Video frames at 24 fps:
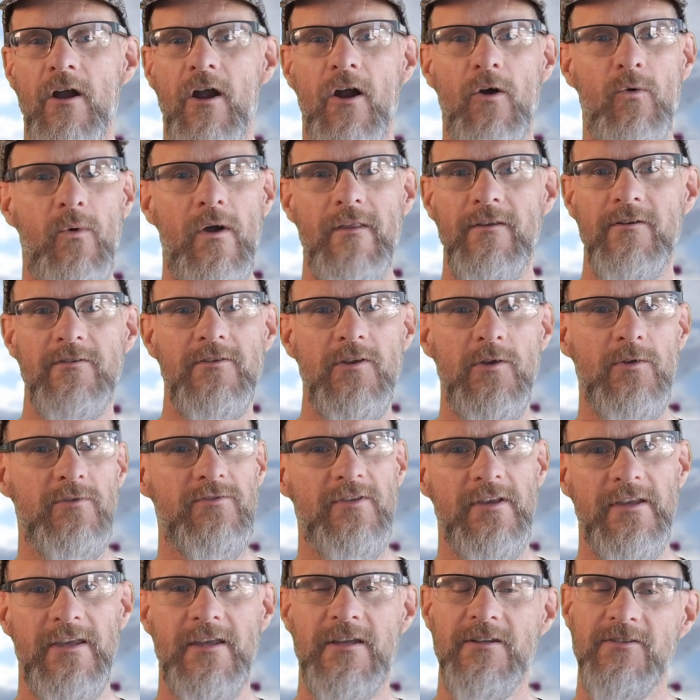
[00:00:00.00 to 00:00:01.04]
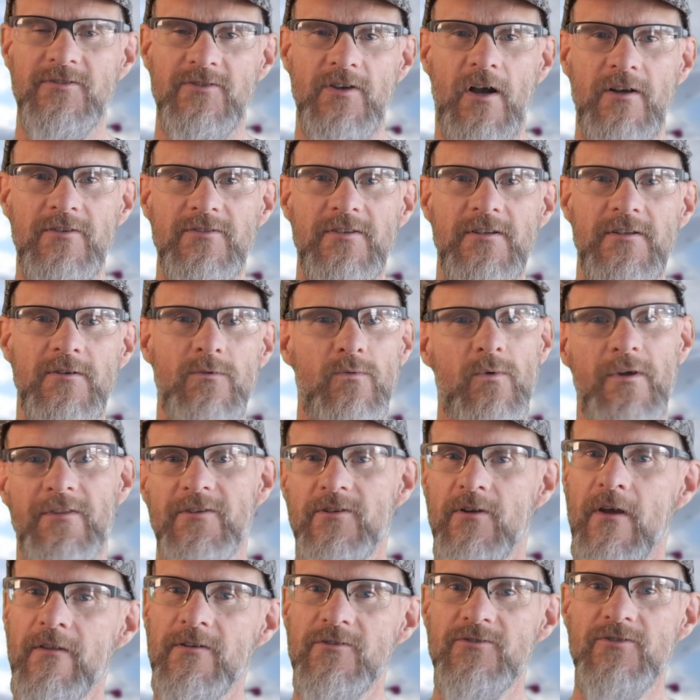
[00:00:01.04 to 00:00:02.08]
or whether you use it in conjunction with
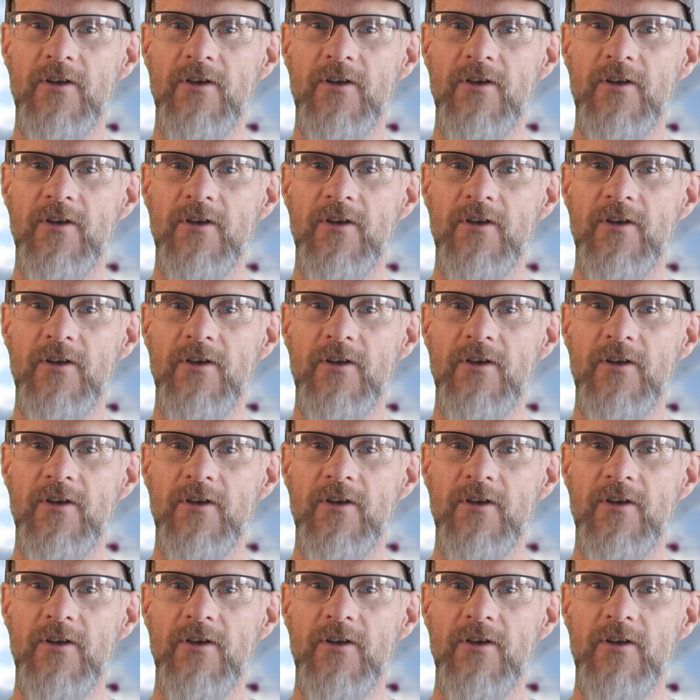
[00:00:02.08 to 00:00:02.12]
your other